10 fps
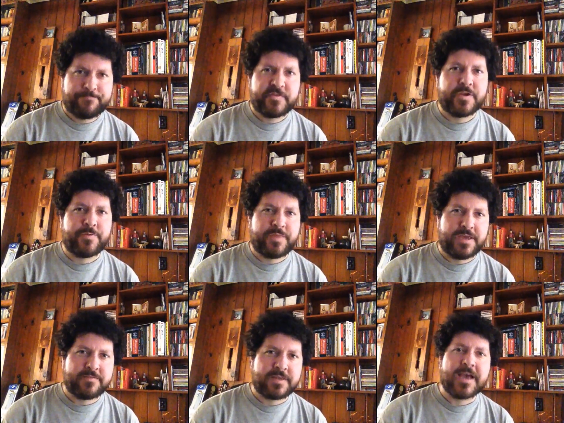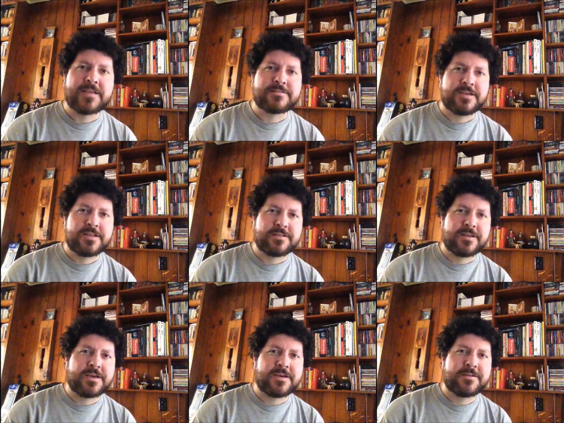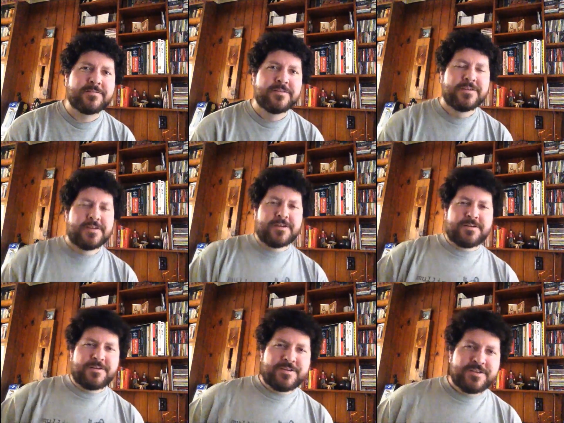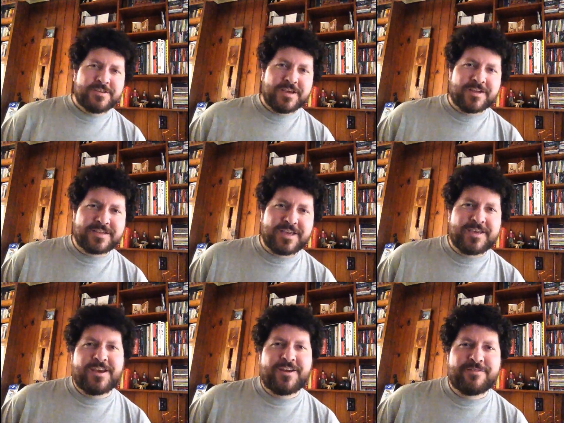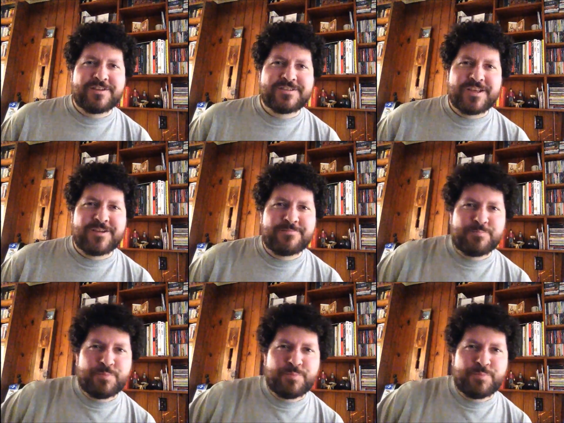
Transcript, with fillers: So thanks, guys, and uh, y'all take care of each other.